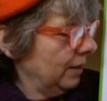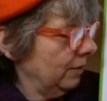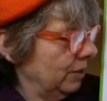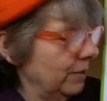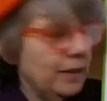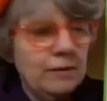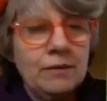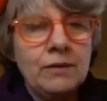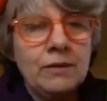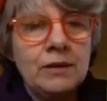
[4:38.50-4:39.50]
do it.
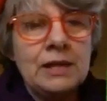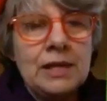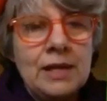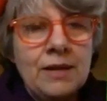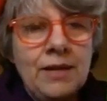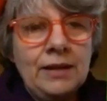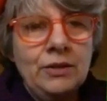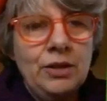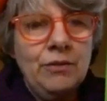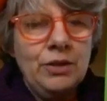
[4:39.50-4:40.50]
That'll
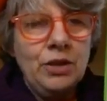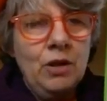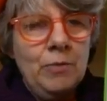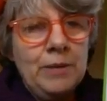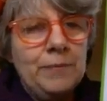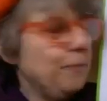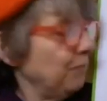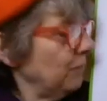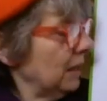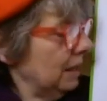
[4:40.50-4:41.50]
do the job.
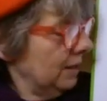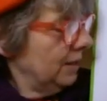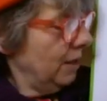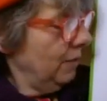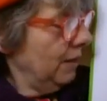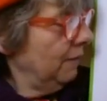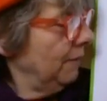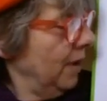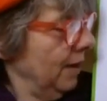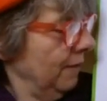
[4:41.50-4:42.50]
So
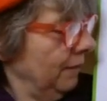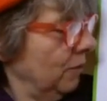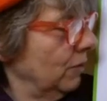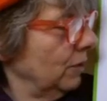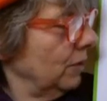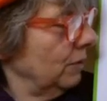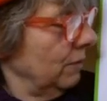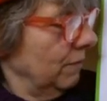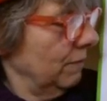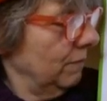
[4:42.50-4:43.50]
if I've got
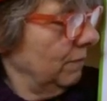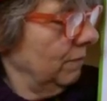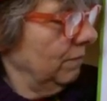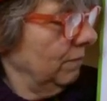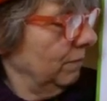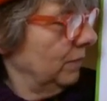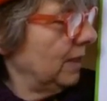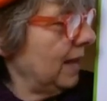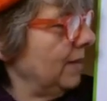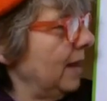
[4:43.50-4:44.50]

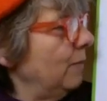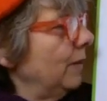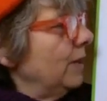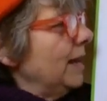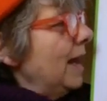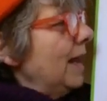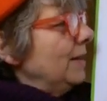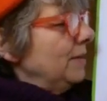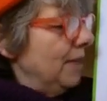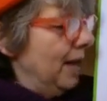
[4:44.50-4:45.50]
10 there, we're going to
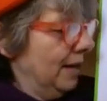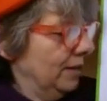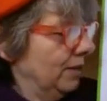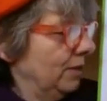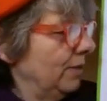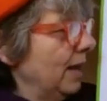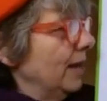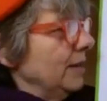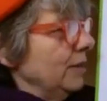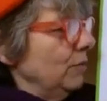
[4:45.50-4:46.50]
add that to
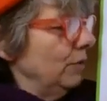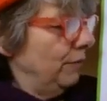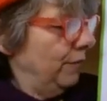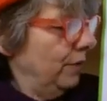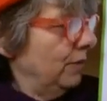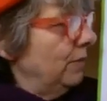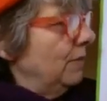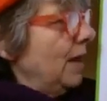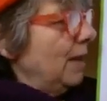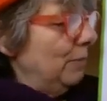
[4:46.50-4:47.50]
that. In order for
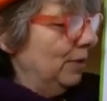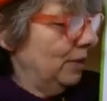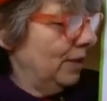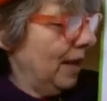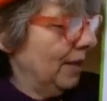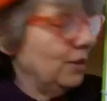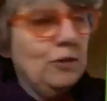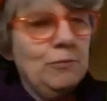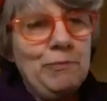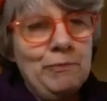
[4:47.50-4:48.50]
that plus that
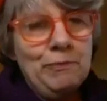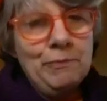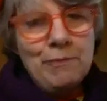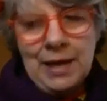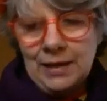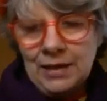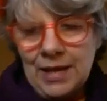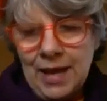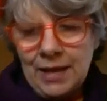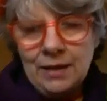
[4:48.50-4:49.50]
to make
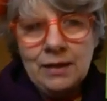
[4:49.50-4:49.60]
10,